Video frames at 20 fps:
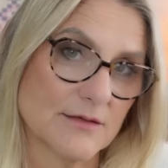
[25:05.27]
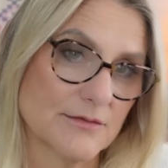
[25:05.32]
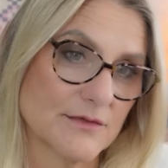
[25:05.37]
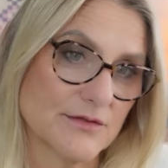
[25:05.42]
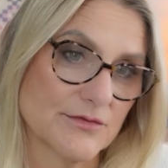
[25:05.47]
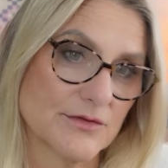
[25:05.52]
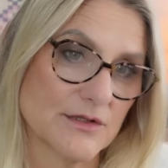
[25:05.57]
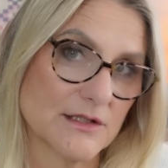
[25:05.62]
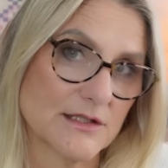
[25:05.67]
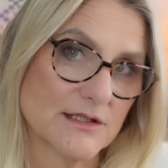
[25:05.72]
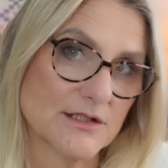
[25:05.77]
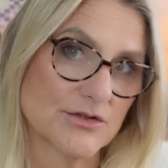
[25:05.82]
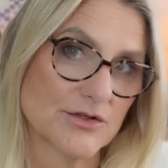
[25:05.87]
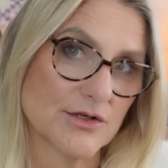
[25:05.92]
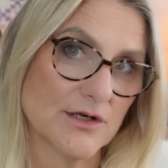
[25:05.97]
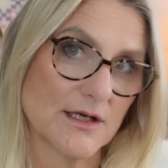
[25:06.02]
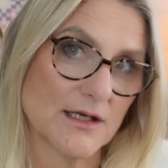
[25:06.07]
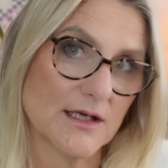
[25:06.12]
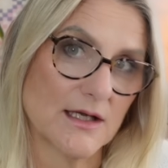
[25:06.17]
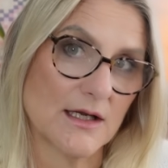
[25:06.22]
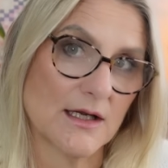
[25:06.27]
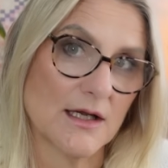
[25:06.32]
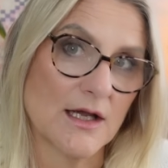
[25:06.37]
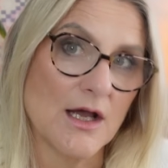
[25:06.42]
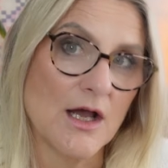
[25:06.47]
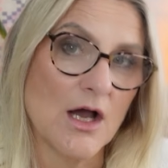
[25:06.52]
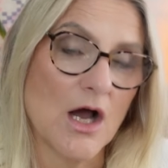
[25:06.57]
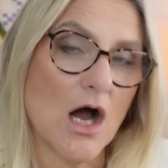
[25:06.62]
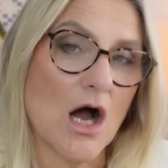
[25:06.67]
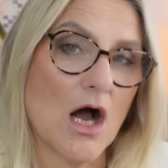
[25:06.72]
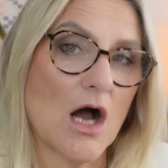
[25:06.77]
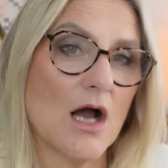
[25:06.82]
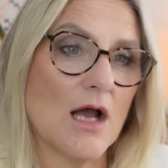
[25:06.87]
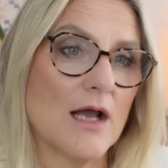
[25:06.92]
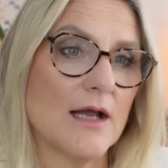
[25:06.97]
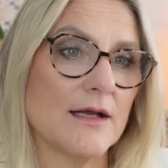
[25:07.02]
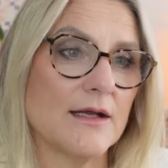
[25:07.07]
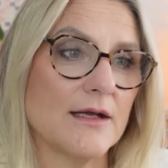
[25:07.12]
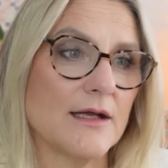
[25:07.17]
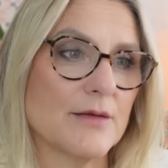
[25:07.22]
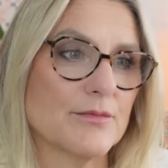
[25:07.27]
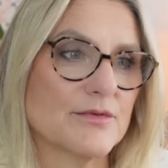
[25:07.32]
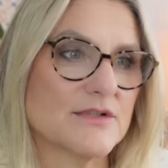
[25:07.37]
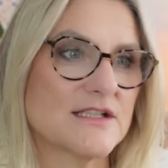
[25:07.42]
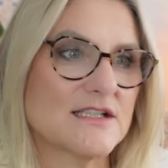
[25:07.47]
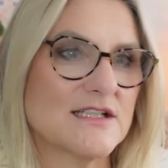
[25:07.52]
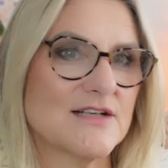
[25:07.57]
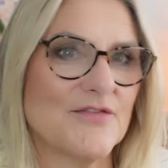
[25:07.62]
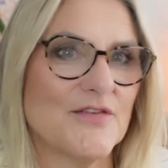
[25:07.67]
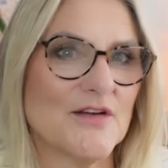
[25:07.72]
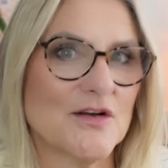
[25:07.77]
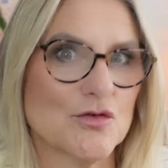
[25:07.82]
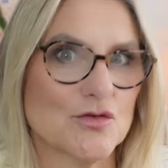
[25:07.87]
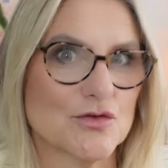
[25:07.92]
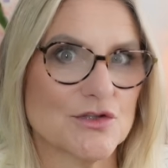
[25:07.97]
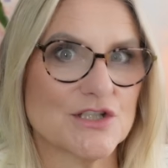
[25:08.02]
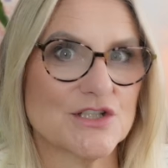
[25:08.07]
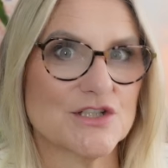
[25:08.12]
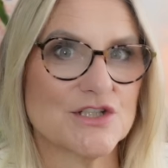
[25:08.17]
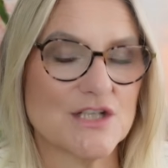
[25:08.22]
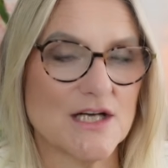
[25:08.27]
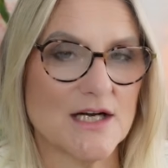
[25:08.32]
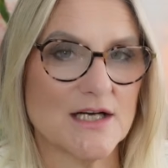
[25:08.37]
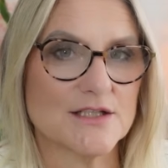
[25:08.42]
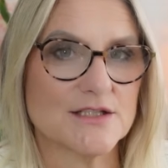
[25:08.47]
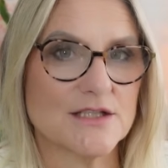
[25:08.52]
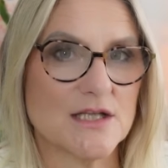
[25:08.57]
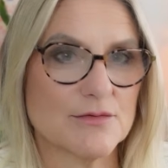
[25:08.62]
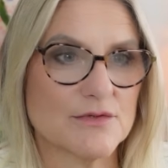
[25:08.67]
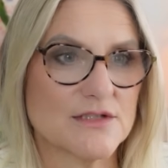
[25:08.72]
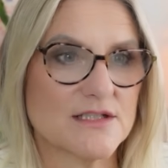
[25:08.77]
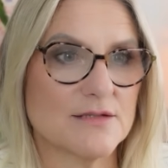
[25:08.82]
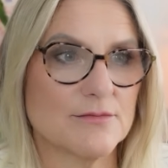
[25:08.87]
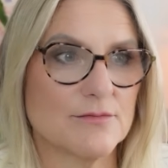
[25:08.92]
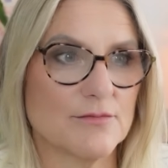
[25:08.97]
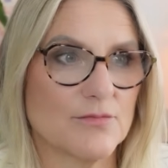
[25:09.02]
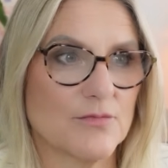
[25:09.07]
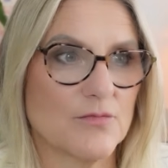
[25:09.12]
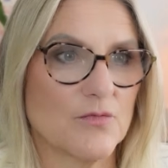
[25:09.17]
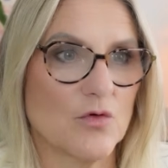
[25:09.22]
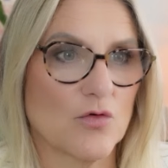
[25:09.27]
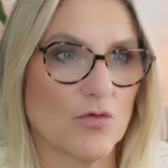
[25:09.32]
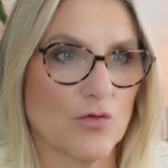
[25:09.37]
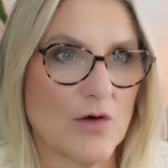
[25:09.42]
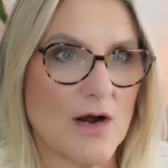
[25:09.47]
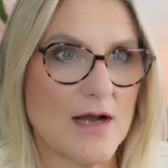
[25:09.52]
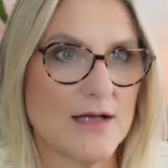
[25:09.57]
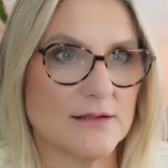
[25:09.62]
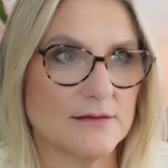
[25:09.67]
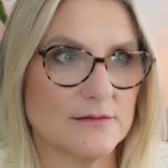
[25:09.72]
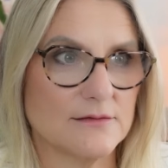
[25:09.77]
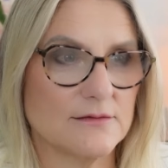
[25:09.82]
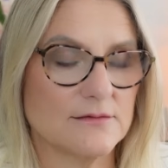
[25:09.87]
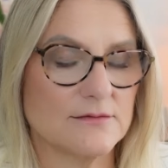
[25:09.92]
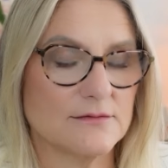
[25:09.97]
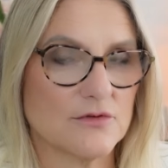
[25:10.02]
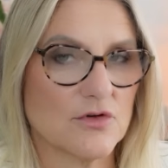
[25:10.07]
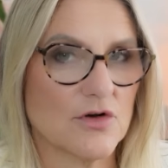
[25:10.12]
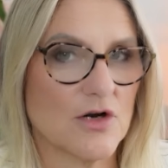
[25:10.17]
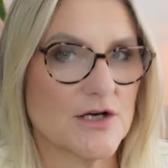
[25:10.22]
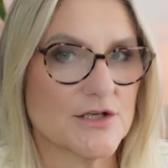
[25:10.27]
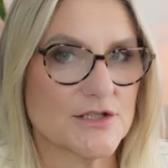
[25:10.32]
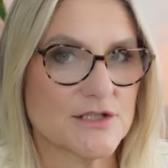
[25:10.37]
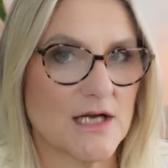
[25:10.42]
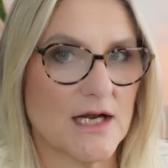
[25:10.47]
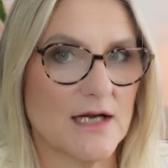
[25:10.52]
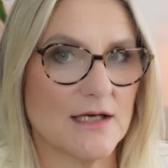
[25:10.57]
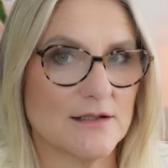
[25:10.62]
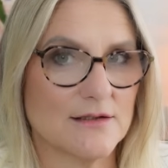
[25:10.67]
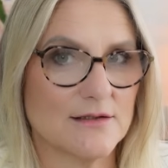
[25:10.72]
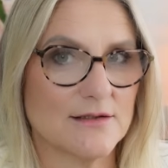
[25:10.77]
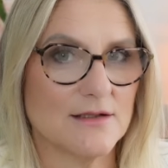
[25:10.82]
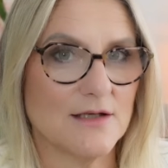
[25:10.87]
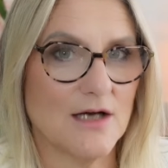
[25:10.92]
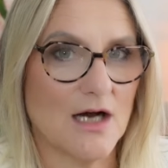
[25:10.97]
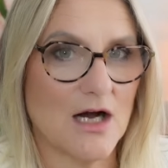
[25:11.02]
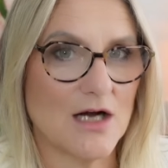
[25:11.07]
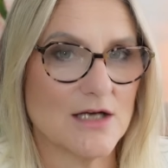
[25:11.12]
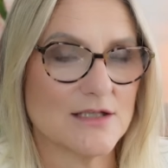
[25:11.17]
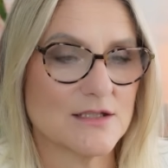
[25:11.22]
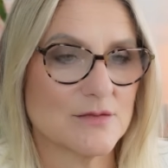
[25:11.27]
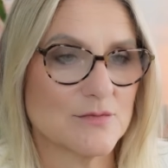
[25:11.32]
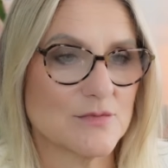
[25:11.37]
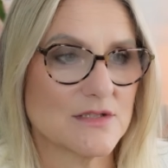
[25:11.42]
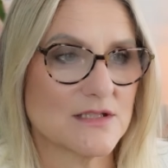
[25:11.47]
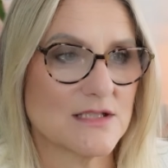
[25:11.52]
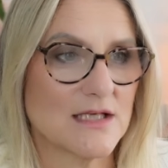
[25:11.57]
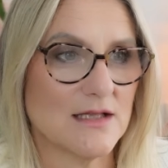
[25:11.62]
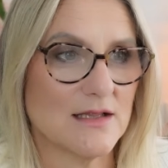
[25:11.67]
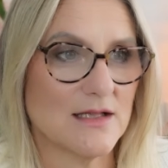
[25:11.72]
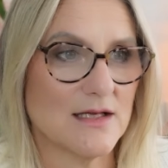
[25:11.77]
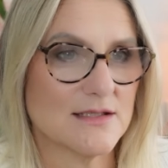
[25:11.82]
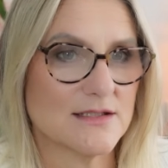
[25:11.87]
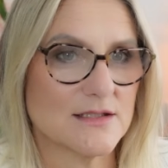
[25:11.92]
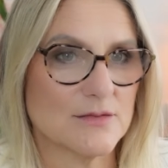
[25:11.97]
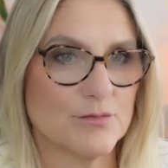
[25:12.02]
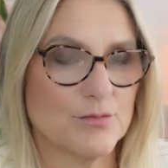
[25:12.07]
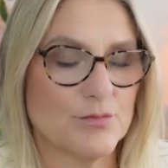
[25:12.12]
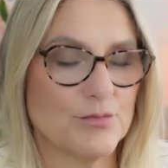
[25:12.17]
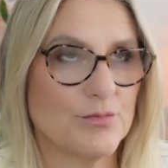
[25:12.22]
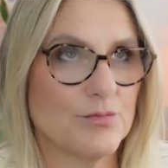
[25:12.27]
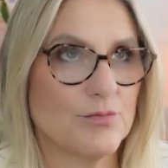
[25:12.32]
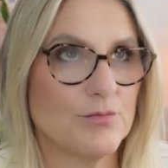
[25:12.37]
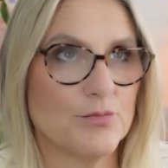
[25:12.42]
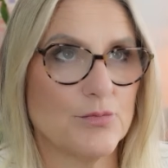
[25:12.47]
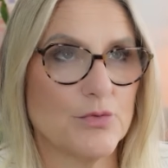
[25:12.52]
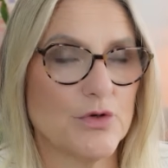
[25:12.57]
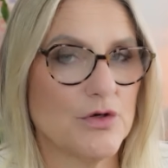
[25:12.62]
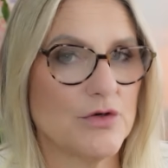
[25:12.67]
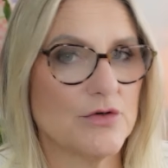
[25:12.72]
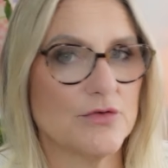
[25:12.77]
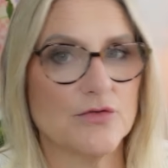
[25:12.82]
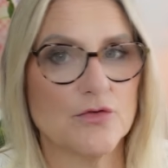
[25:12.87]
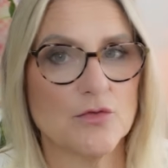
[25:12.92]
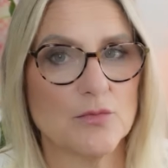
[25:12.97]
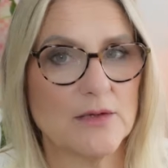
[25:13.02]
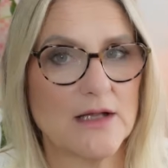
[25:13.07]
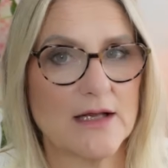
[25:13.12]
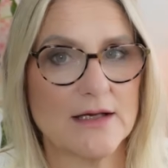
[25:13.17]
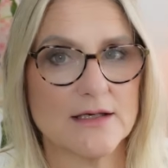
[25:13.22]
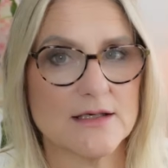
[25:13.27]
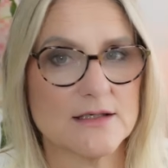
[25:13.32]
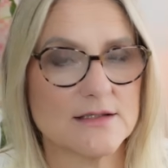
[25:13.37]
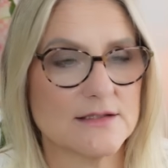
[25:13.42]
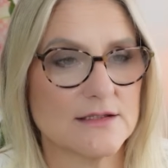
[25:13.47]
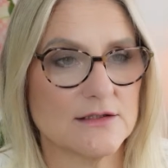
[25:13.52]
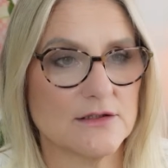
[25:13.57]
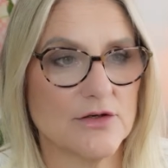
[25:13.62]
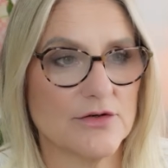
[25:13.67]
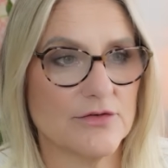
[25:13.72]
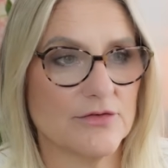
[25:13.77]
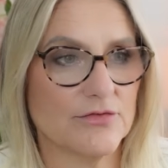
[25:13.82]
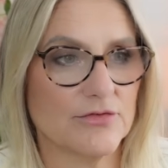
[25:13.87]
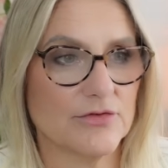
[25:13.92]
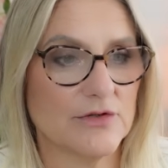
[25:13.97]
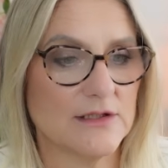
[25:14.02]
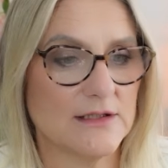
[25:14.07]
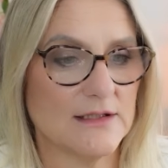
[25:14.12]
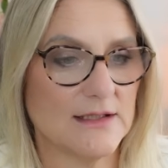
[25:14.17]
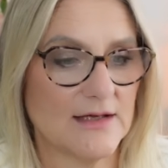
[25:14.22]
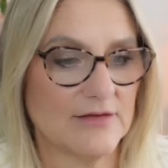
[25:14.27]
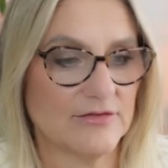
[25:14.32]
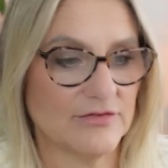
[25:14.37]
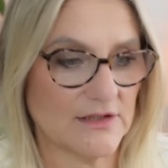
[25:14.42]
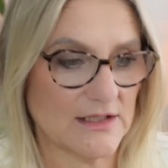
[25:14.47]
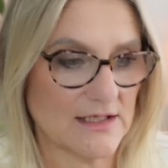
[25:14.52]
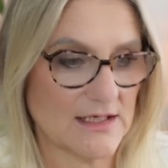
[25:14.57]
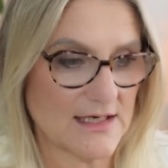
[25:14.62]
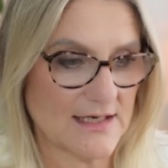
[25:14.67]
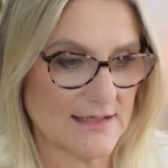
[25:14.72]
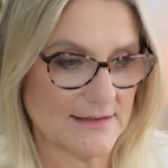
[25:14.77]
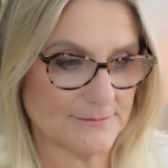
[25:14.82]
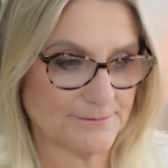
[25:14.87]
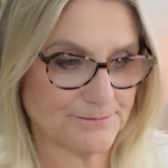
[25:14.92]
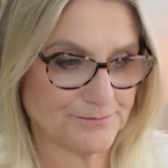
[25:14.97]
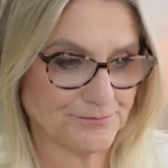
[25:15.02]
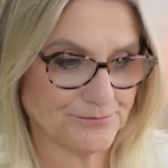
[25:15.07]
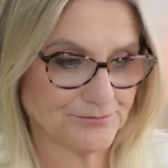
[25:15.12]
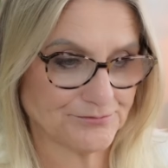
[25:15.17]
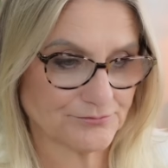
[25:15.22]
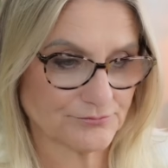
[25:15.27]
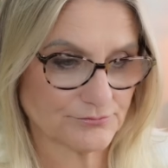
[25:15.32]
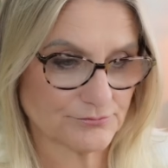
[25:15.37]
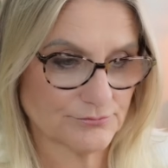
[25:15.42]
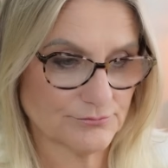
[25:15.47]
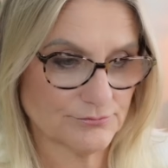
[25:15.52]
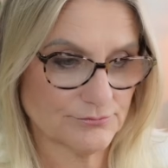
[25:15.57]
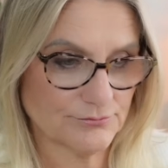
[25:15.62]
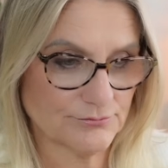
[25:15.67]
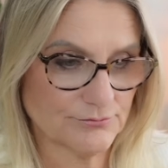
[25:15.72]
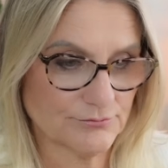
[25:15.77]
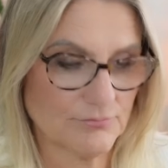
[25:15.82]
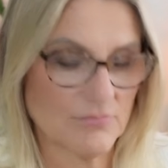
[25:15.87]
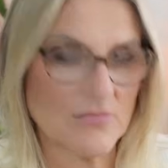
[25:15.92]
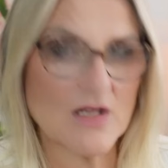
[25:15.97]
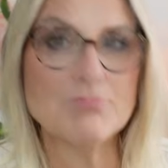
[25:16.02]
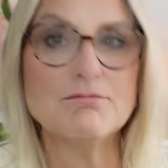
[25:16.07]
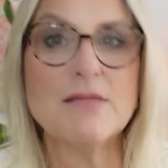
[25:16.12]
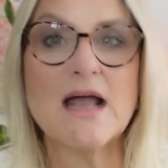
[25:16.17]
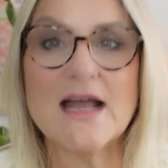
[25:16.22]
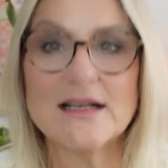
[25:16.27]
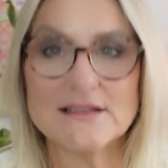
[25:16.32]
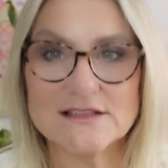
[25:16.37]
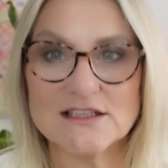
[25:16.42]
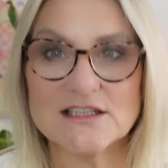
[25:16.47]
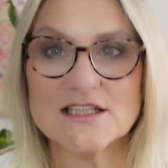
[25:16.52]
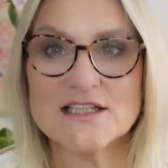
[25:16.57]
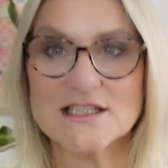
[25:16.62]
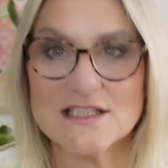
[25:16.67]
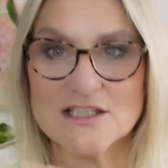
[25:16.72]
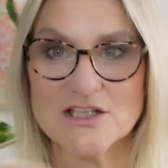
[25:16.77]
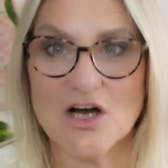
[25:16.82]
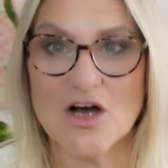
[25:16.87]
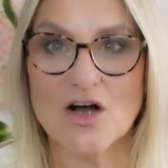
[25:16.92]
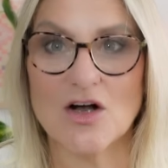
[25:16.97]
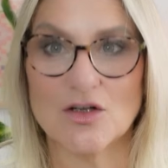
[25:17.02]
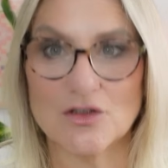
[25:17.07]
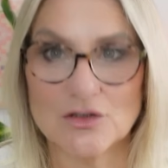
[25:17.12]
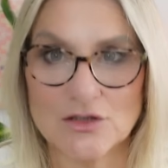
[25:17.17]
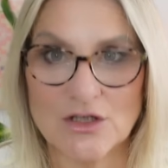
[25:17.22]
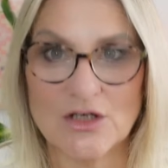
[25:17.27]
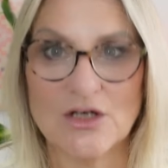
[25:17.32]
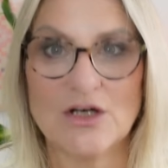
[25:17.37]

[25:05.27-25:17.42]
It was really striking. It was difficult to judge. There were some great crocheted items in there, some beautiful blankets, a lot of really lovely mandala style